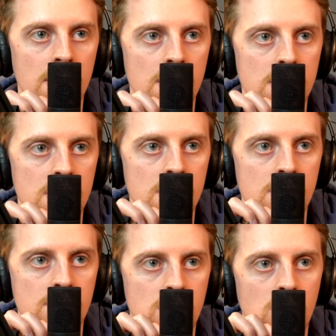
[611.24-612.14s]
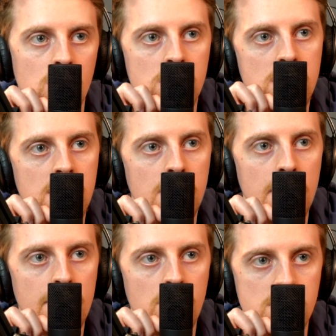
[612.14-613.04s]
So you're getting a
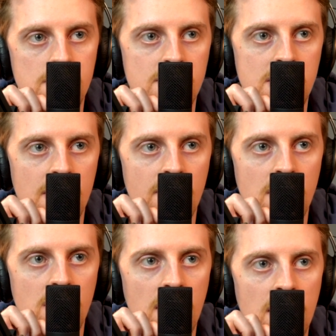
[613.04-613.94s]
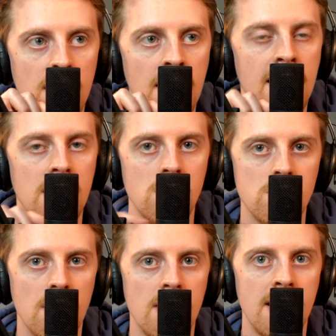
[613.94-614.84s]
bit of proximity effect there,
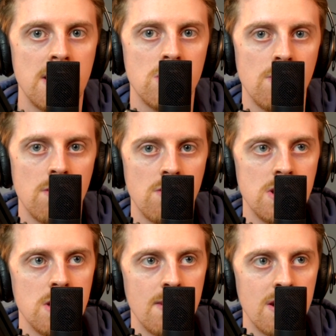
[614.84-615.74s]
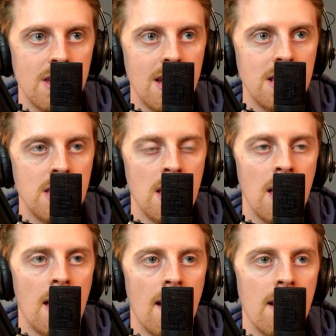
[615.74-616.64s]
using that to increase the amount of gain.
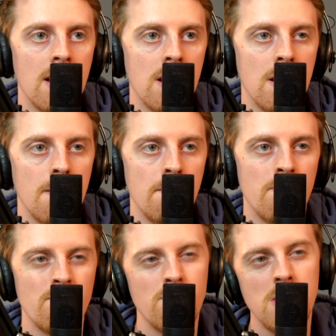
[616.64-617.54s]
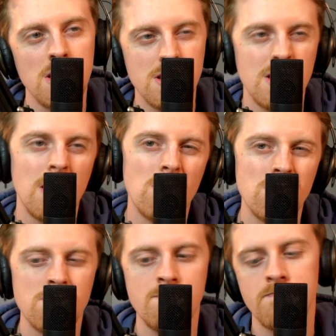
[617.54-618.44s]
But it's
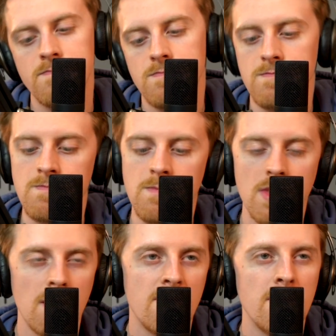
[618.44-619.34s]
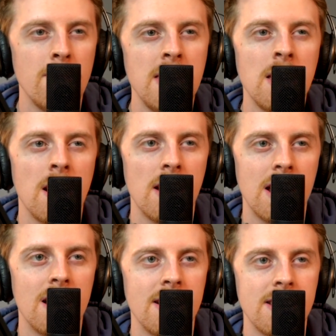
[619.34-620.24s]
still, for me, I'd
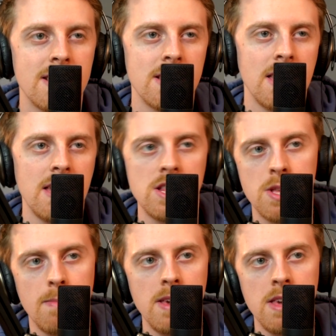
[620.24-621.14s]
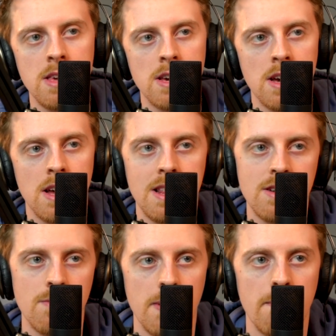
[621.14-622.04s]
like it to be a
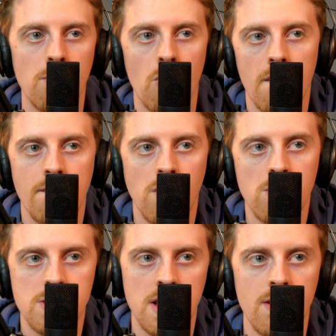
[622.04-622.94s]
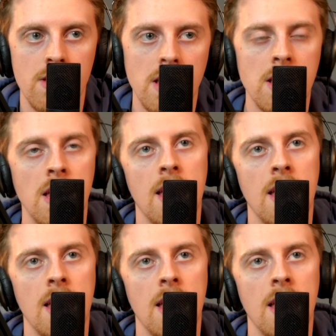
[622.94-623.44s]
little bit more full sounding,